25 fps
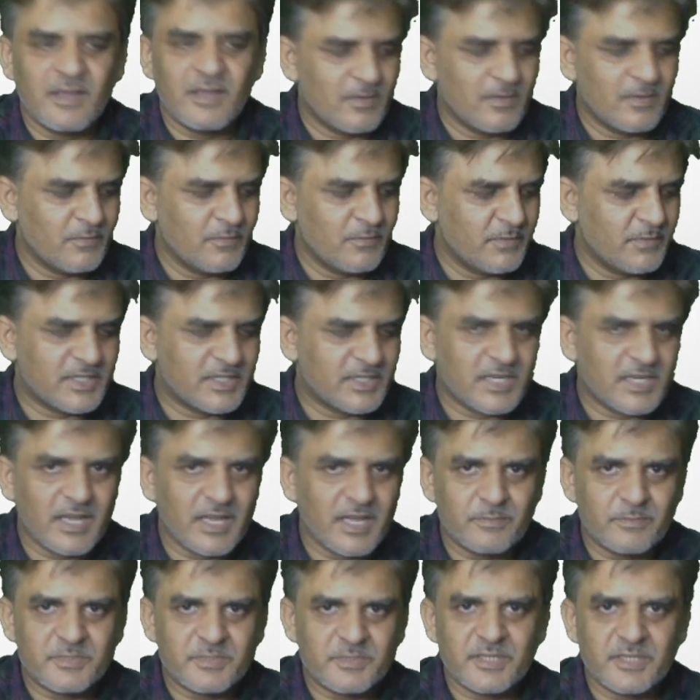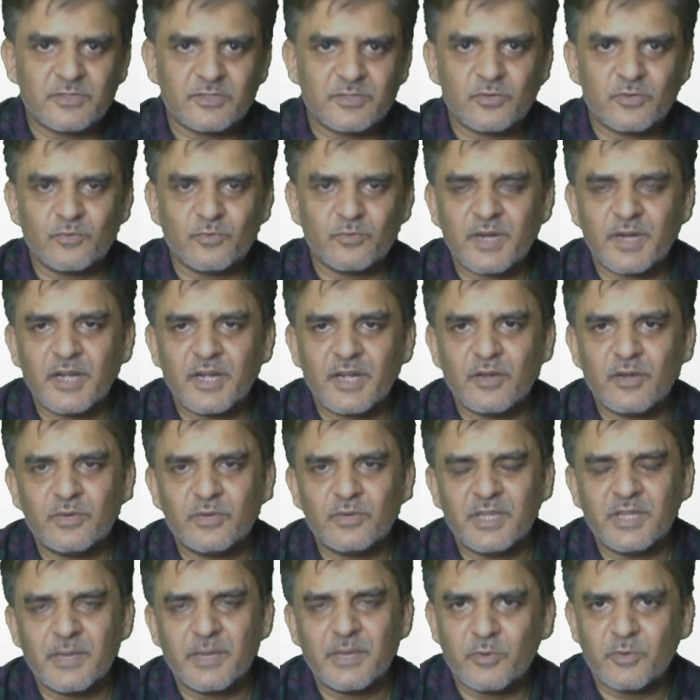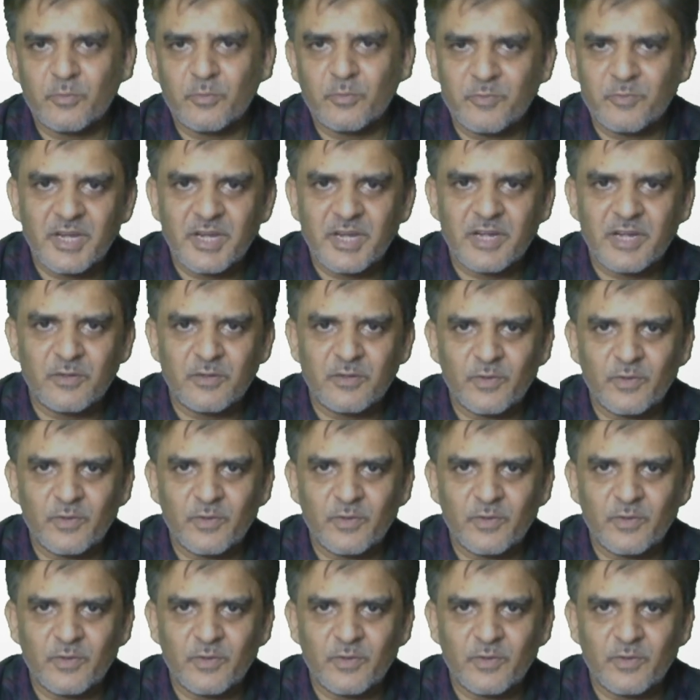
which helps us to find out the appropriate